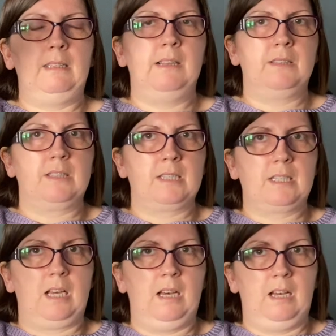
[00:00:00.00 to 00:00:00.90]
then the
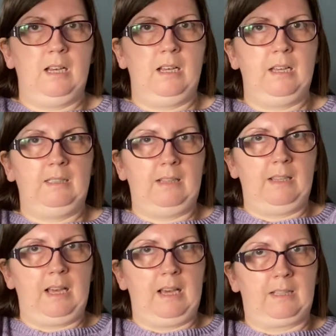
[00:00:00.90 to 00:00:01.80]
star and then
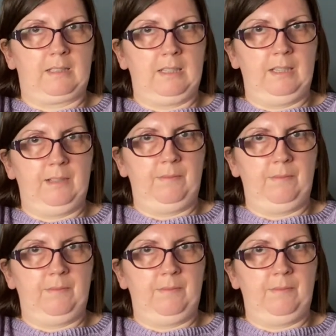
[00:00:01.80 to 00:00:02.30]
the anchor.